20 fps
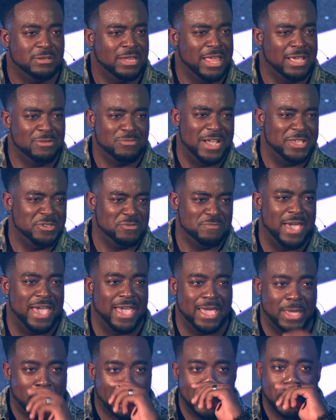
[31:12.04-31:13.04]
Like, why are you
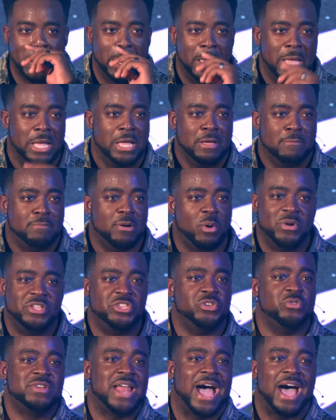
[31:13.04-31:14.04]
mad? But
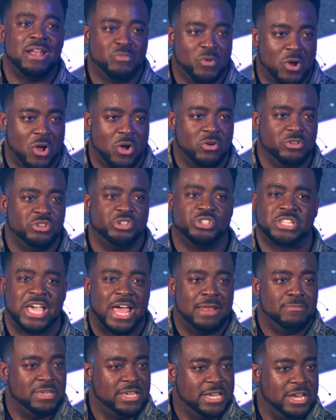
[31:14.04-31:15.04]
when you're not wrong, you just
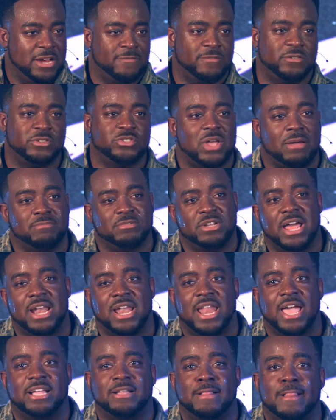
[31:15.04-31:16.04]
got to be careful. So I'm kind
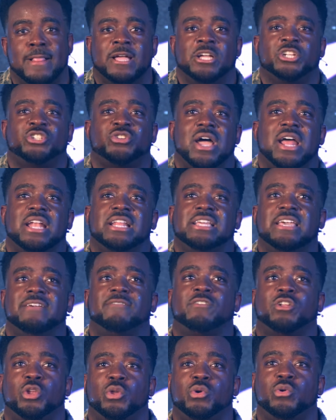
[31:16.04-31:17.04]
of like trying to
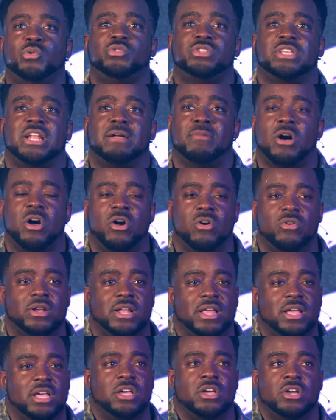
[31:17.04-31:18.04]
give clues that I'm hungry.
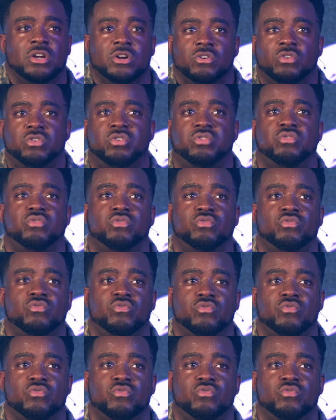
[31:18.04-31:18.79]
Like, whew.